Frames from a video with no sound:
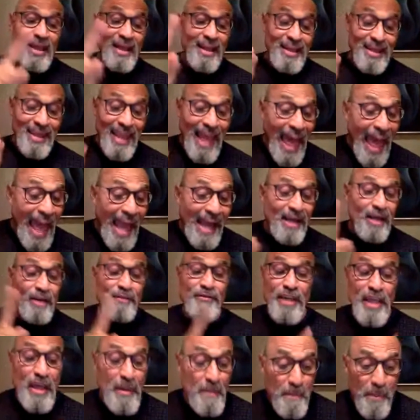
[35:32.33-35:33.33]
lack of
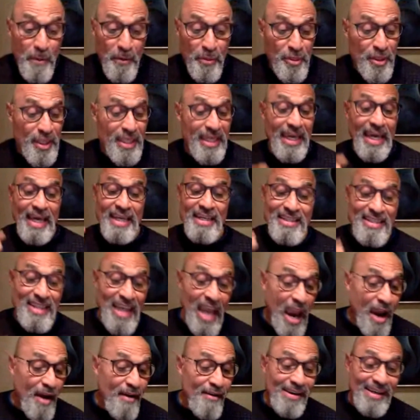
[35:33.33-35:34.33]
empathy and
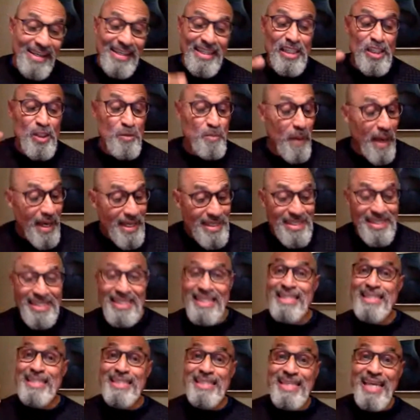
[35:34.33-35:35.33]
daring,
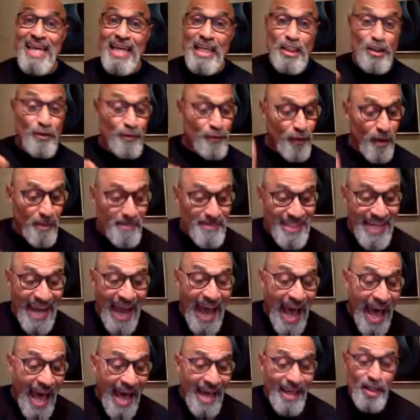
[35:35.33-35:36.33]
especially. Six, from
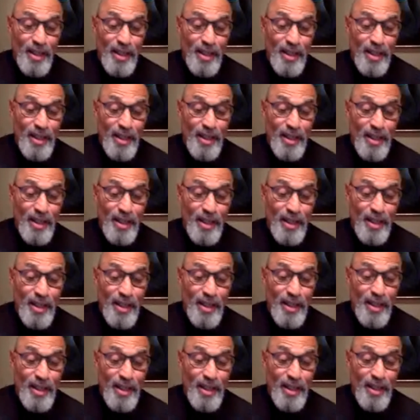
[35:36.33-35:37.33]
God, who has
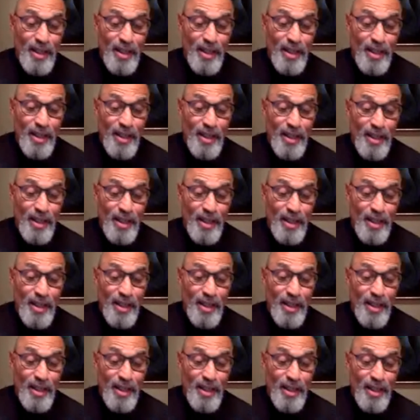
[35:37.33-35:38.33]
fallen wildly.
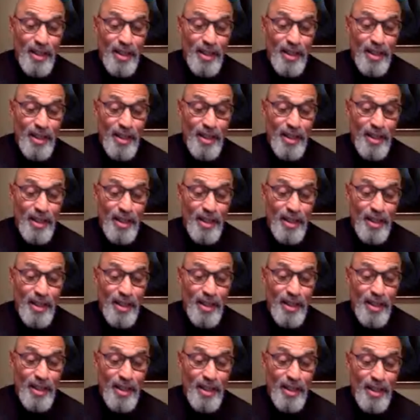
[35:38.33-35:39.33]
Seven,
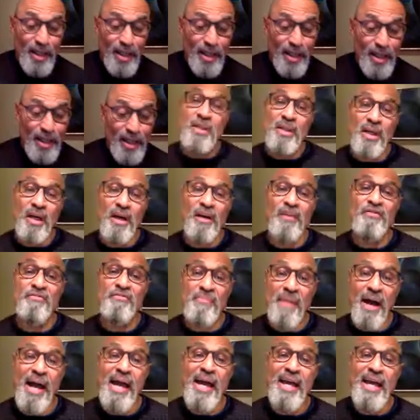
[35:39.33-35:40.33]
short of
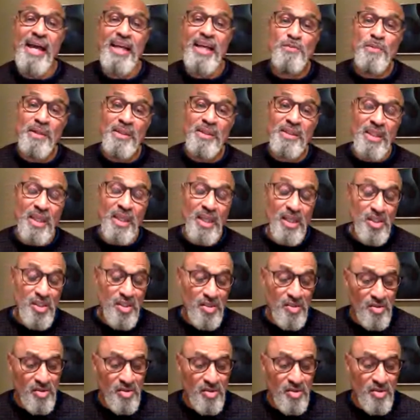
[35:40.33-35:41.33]
my
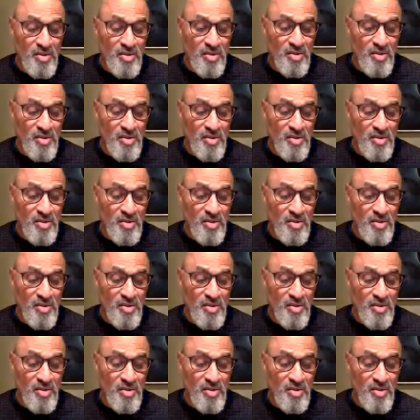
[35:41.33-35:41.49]
expectations.